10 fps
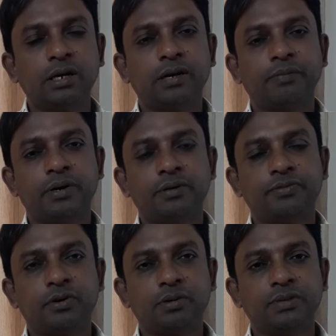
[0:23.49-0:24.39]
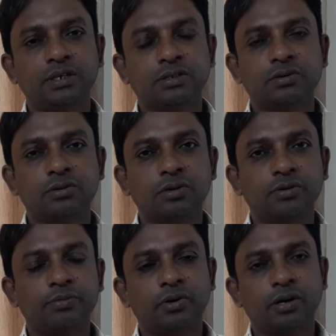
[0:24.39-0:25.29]
apart from the school
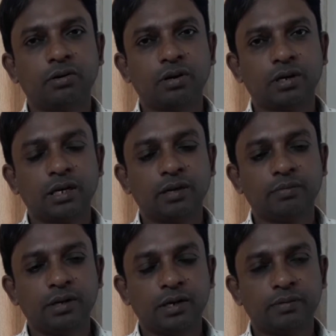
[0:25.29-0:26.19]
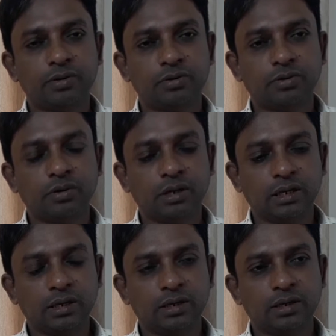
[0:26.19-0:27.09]
for a long time, about 1 year.